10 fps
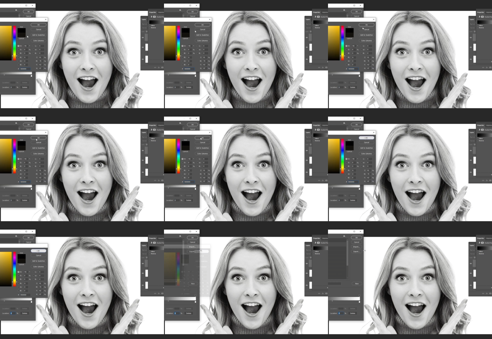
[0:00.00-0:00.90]

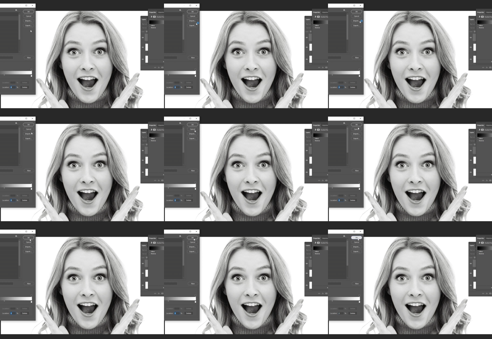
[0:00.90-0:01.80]

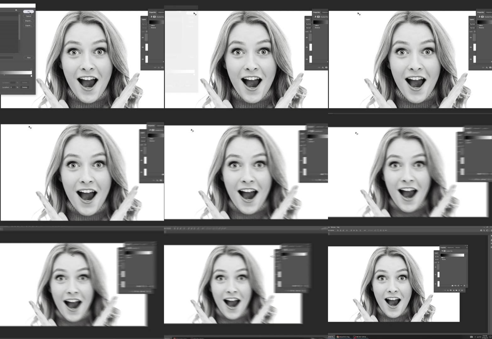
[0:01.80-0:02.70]

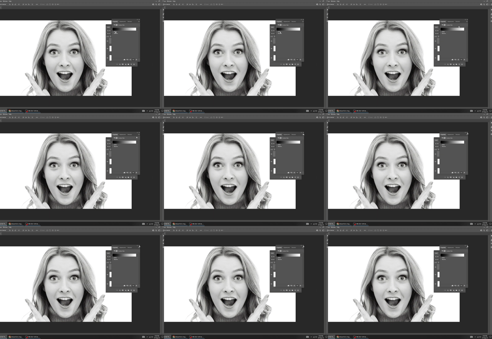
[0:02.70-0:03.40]
Nobody speaks.